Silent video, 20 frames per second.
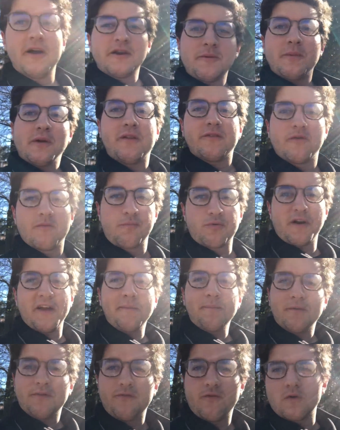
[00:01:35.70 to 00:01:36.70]
got a bit of a
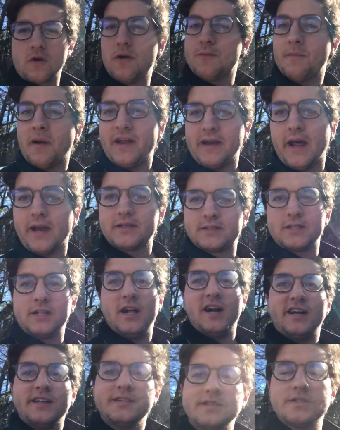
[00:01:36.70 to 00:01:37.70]
break before my next
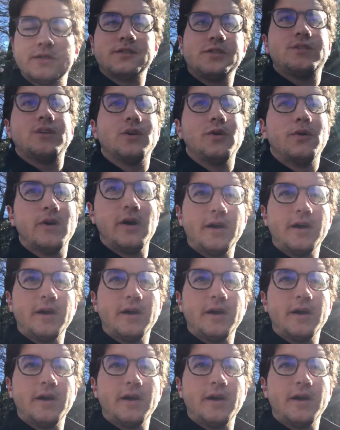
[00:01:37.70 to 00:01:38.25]
class, so